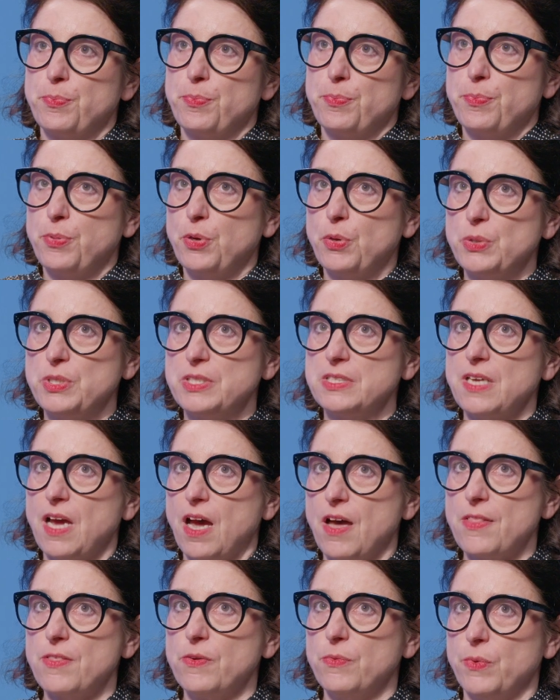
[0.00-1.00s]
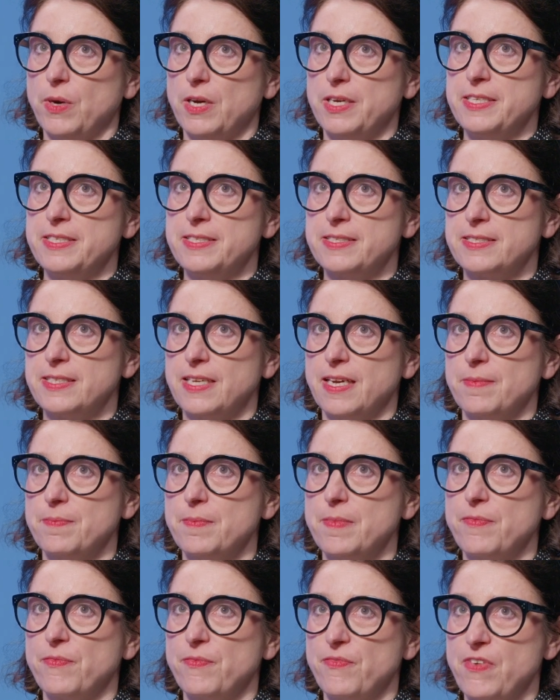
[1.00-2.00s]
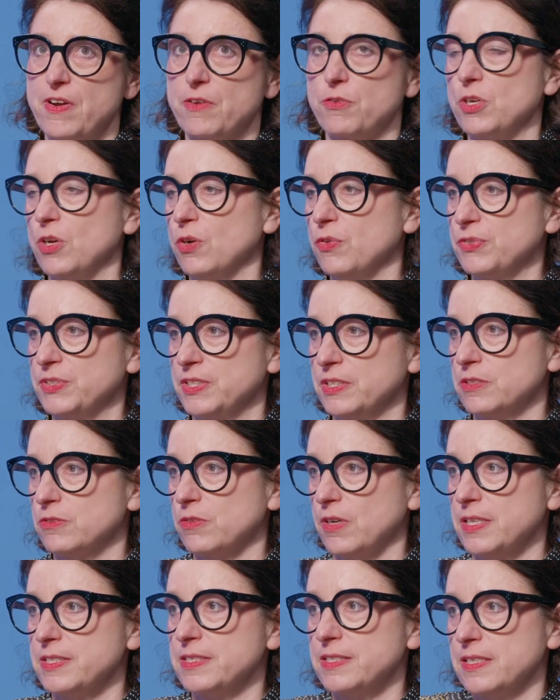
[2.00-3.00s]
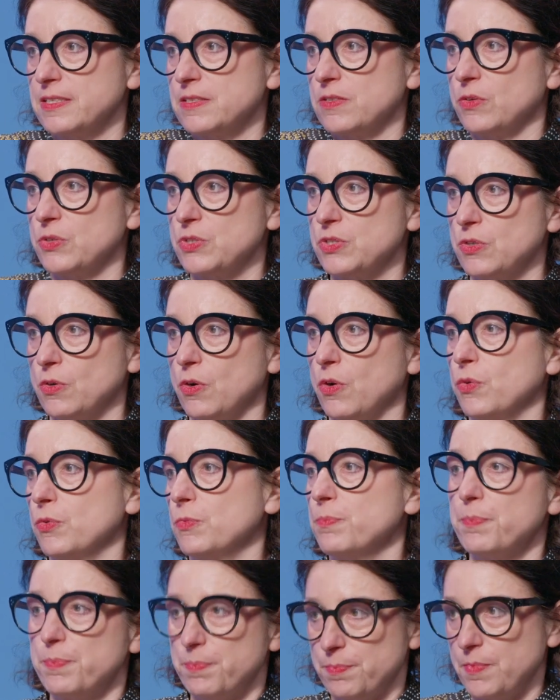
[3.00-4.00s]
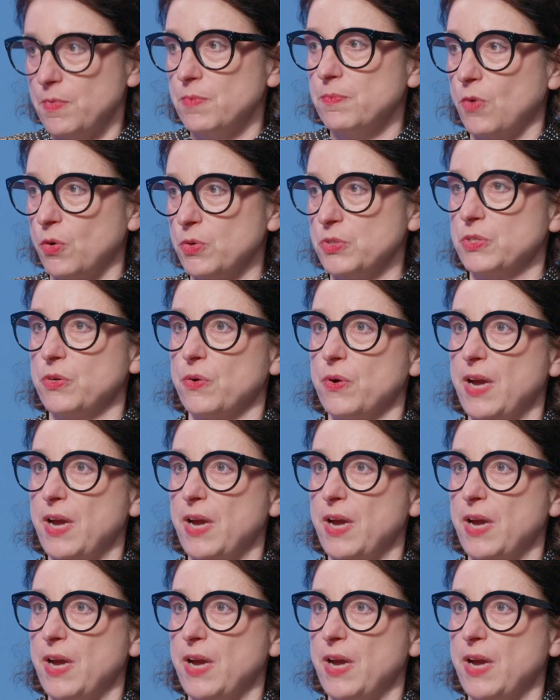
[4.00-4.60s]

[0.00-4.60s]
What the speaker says: put otherwise, very often trance has also